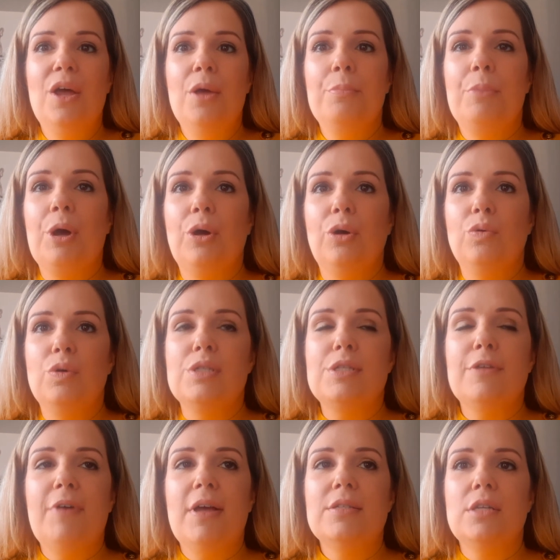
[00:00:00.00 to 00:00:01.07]
But who was the
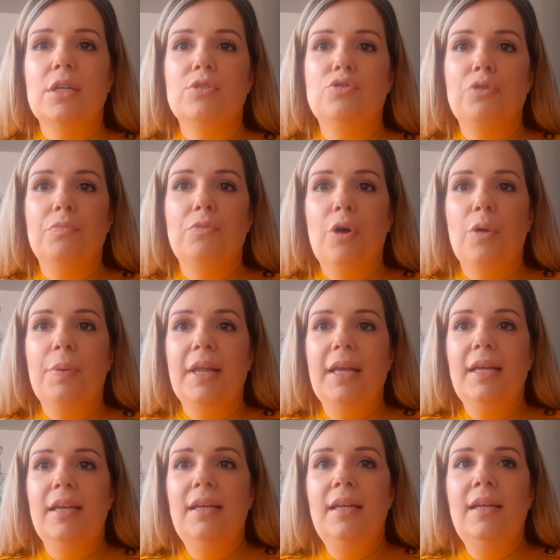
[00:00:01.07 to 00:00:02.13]
fastest? Drum roll,
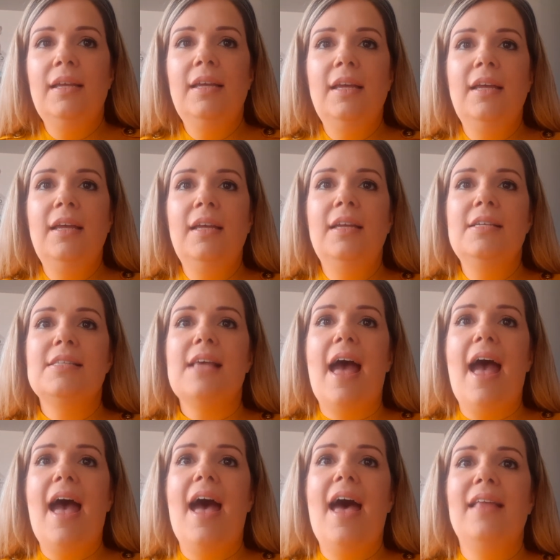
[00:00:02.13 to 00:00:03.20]
please.
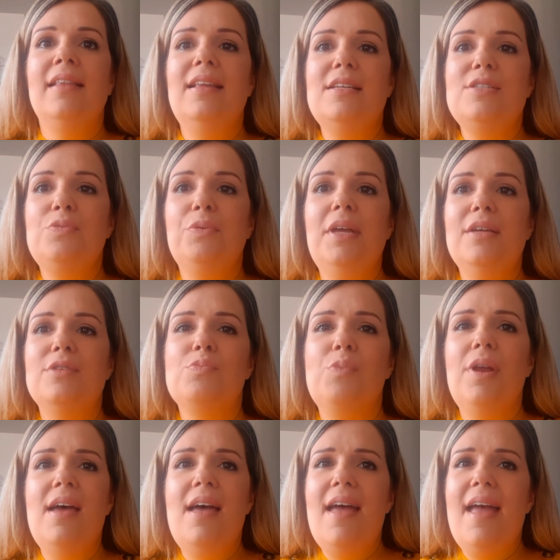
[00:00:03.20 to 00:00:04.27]
And this week's
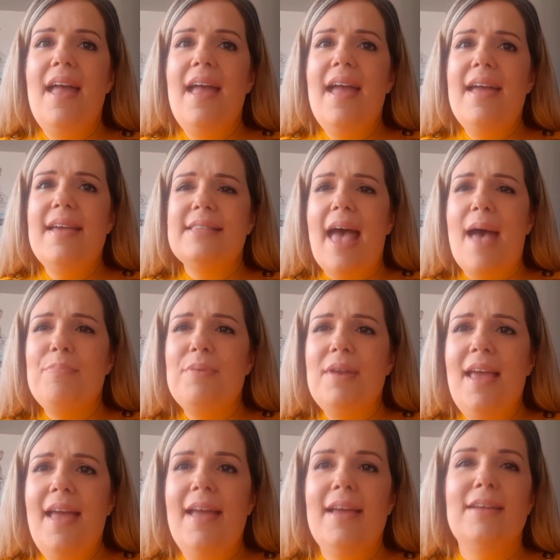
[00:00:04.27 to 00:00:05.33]
winner is
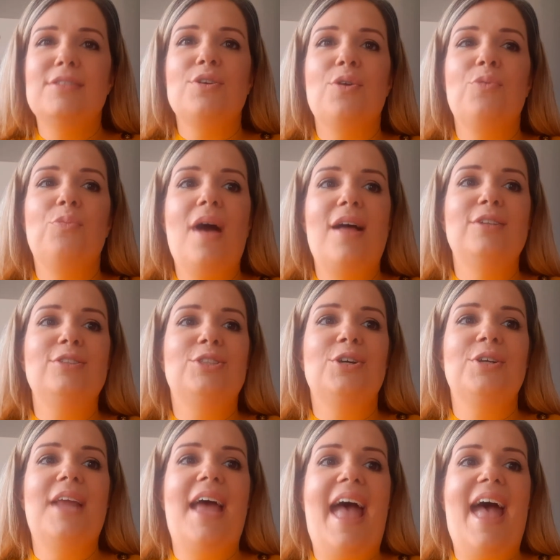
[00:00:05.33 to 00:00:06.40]
Ebony. So well
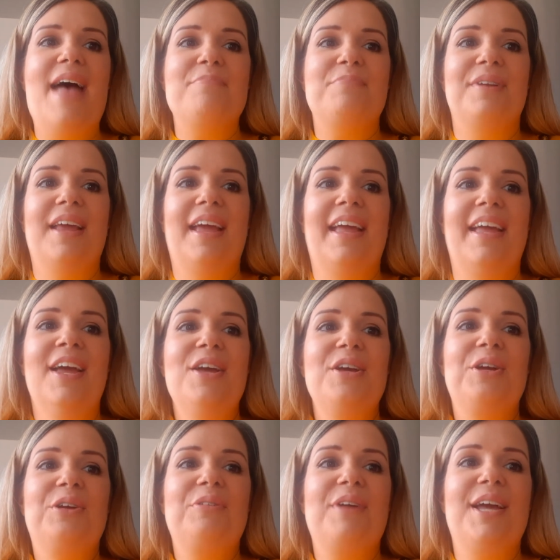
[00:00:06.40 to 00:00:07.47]
done, Ebony.
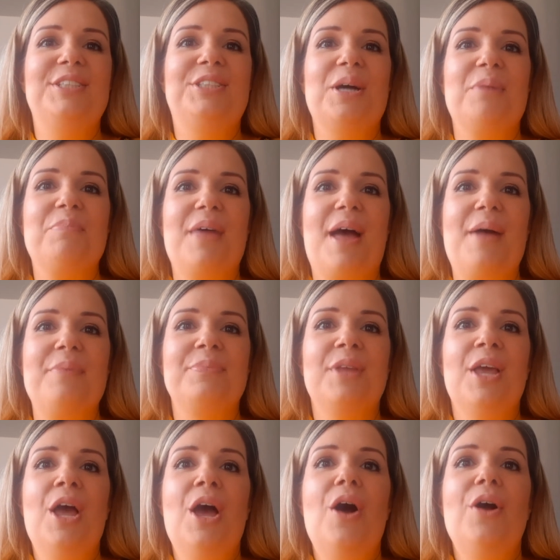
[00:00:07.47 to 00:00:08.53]
Great job there.
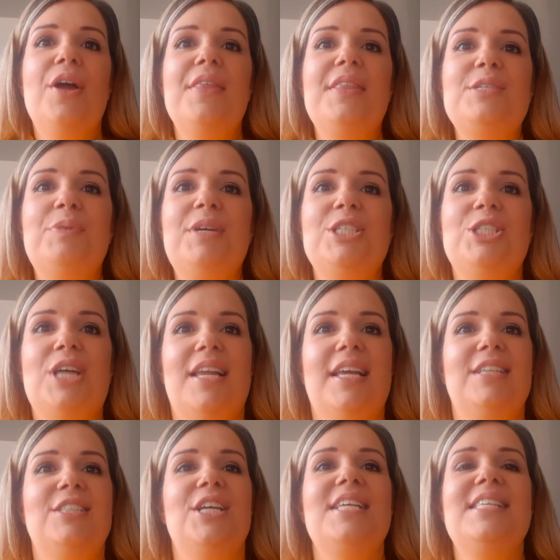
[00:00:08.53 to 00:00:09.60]
Okay, this week's
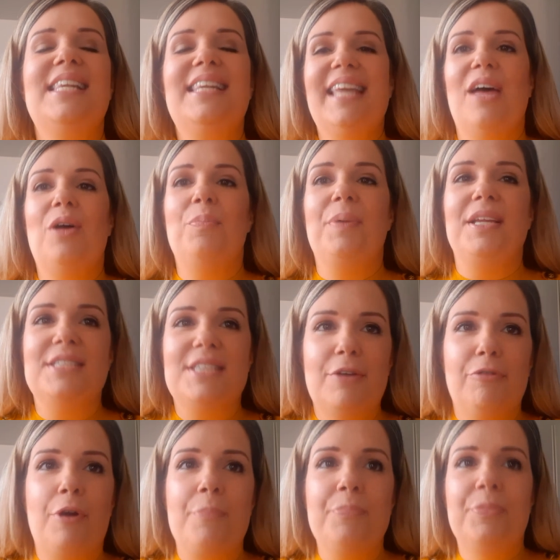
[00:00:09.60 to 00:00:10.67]
challenge is a little bit
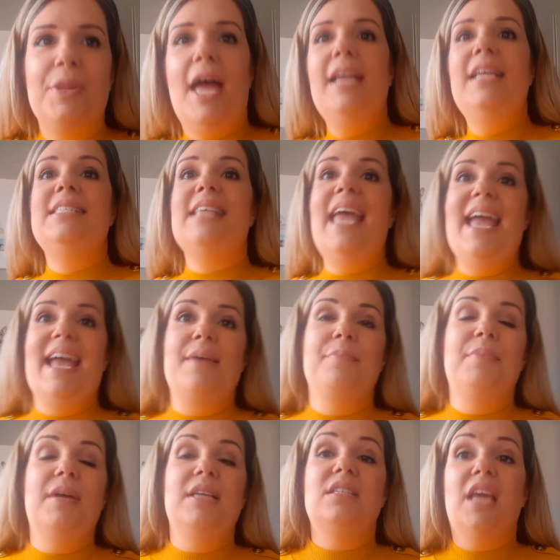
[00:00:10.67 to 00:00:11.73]
different, and its aim
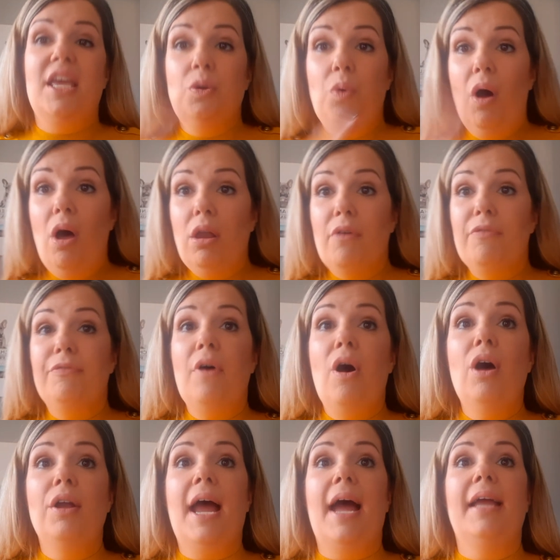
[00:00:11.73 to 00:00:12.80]
is to get you all off
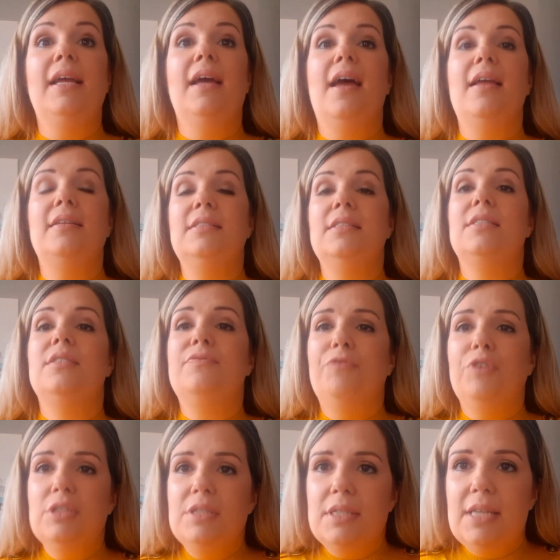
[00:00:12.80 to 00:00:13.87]
fortnight and
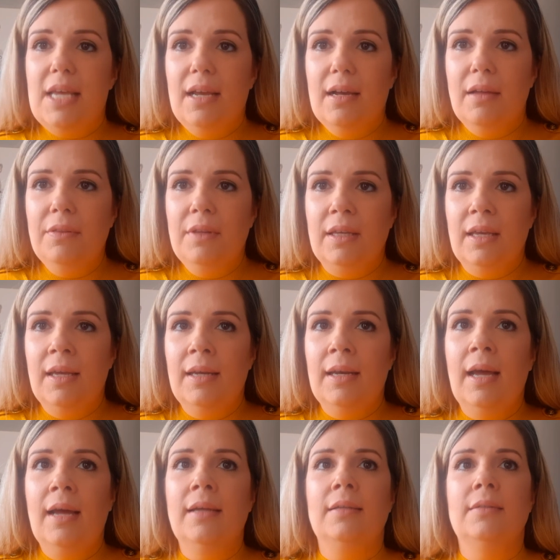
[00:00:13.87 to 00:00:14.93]
for us to take on the Year
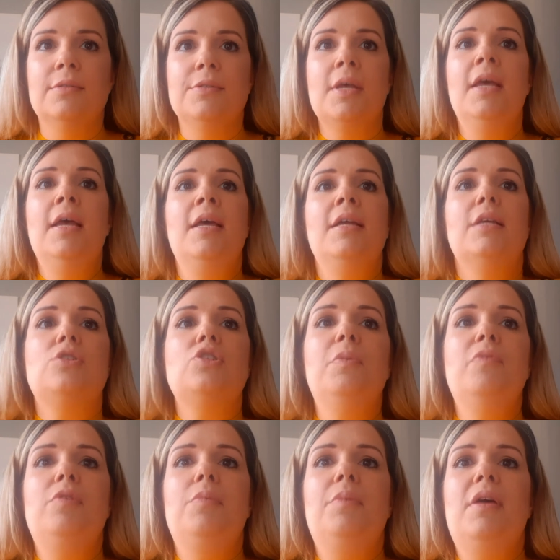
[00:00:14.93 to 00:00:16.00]
9s. Now, some
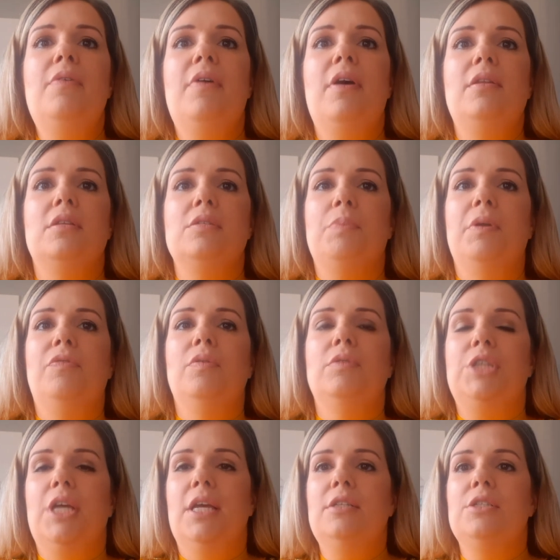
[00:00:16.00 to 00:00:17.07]
of you may have heard there's been a few
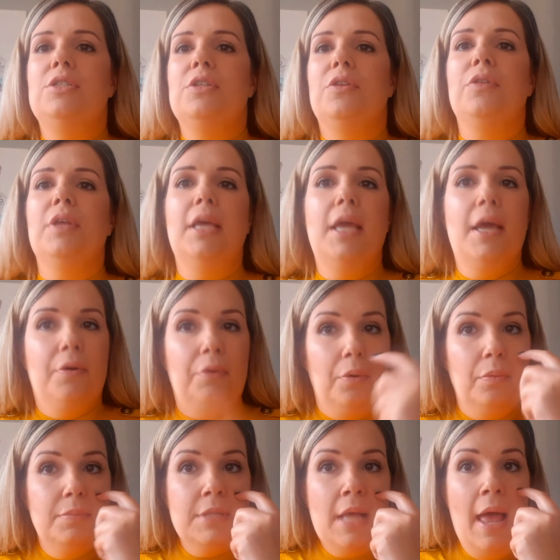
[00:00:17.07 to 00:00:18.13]
changes to the other year
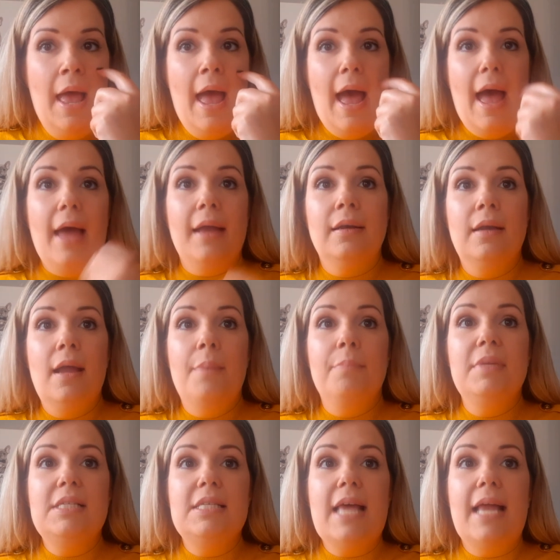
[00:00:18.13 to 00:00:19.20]
groups, and
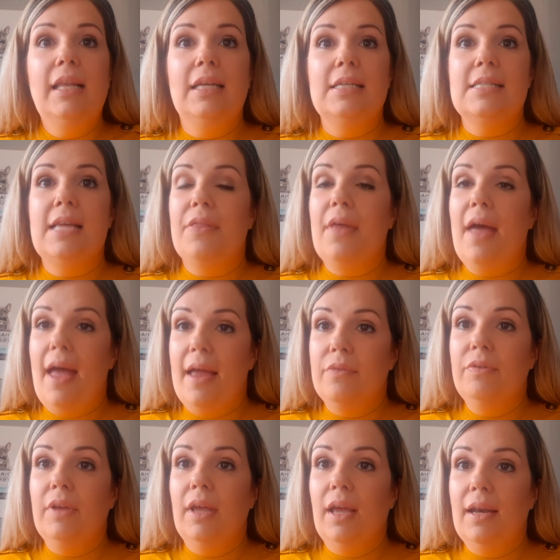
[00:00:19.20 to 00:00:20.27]
Mrs Headley is now the head
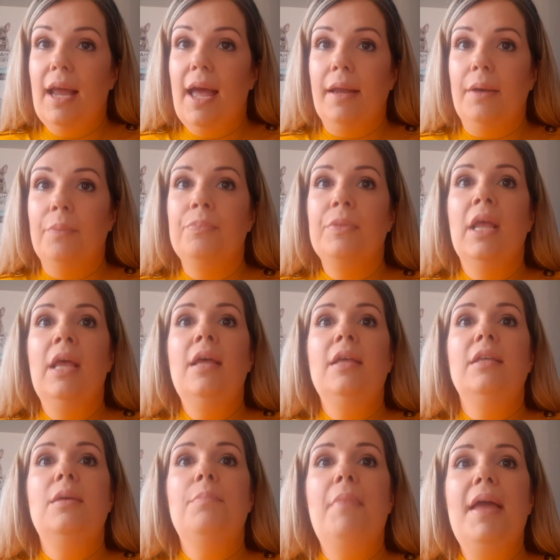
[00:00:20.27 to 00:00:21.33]
of Year 9.
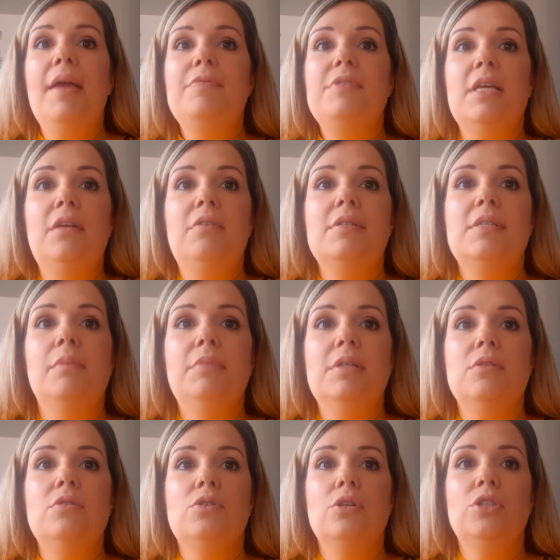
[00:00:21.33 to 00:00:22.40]
You may have seen her assemblies
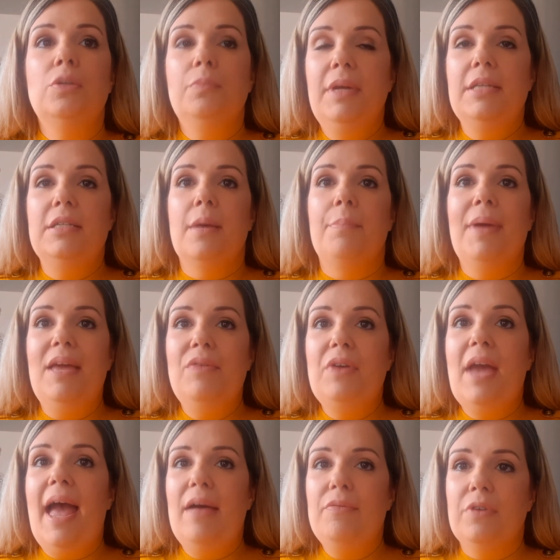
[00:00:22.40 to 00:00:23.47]
on social media, but if you
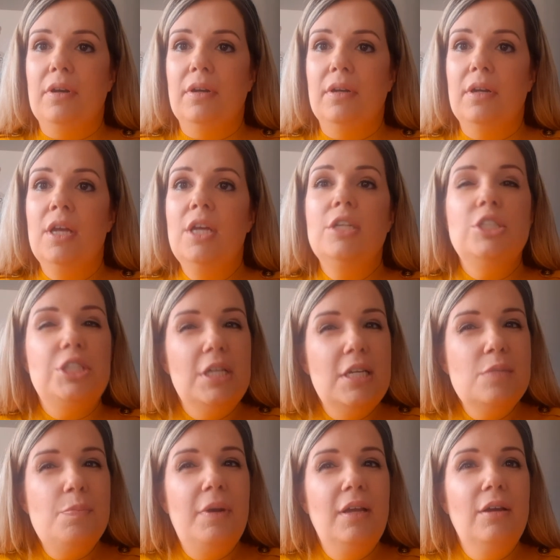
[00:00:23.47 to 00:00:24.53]
haven't, she's
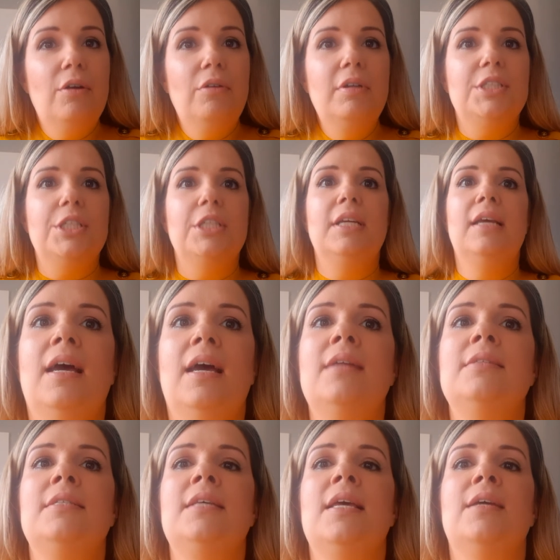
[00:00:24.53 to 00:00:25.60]
been encouraging Year
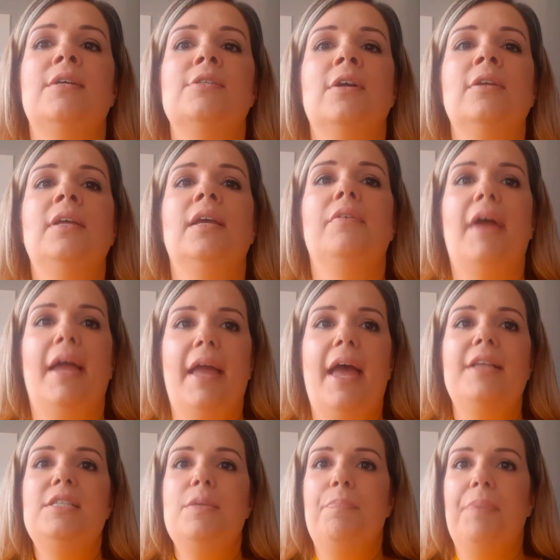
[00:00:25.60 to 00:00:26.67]
to take us on Year 8
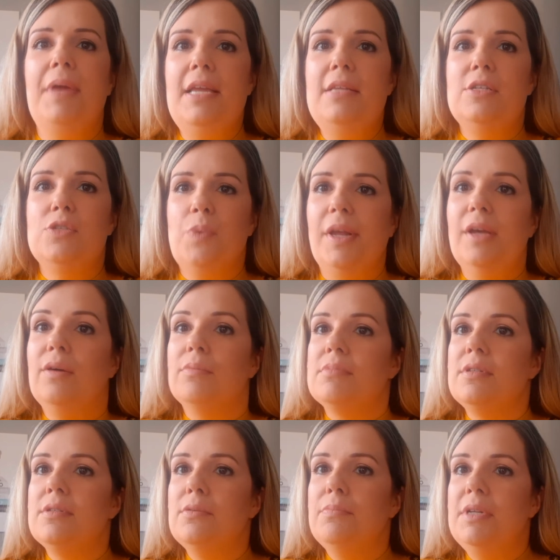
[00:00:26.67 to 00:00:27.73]
and to beat us when it comes to
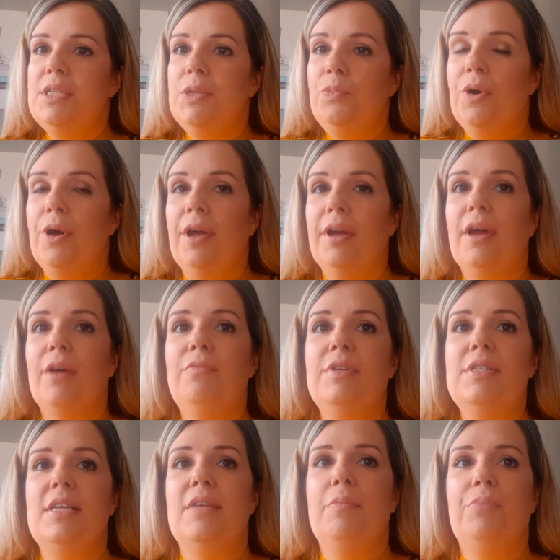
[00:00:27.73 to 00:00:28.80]
submitting work and
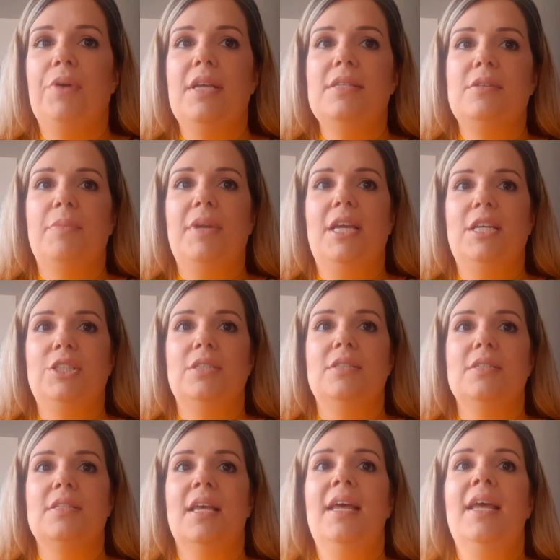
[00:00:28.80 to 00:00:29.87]
receiving praise
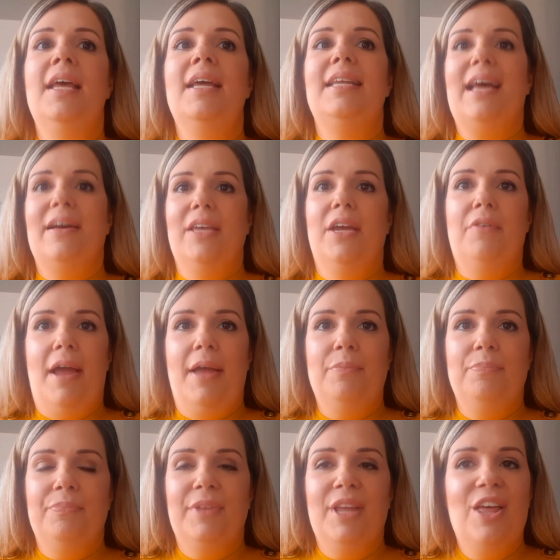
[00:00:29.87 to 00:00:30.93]
nominations. Now, Year 8,
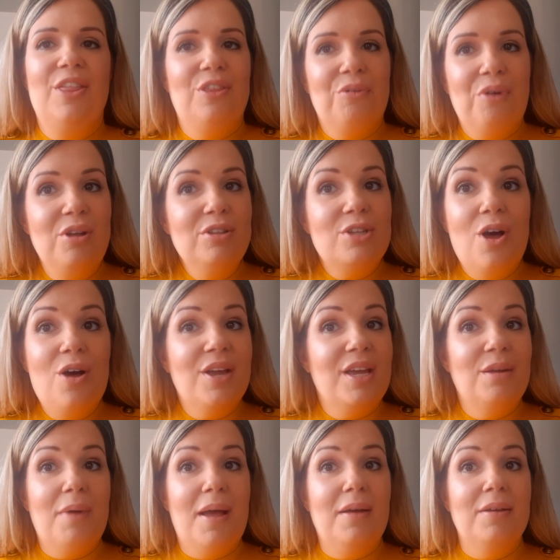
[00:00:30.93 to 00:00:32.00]
they're all talking
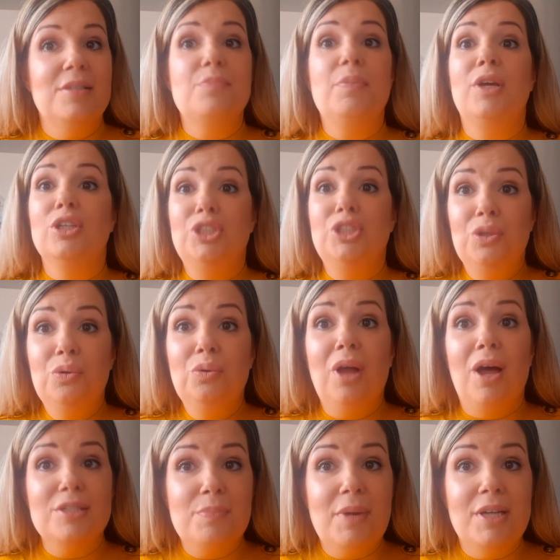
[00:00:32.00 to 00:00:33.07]
about us because you lot are
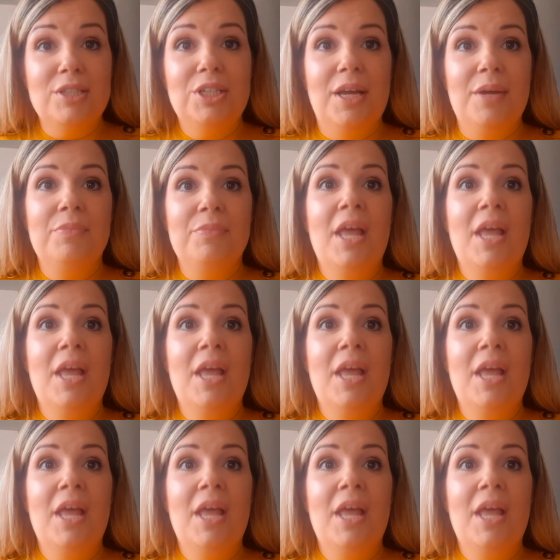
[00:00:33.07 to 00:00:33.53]
smashing it.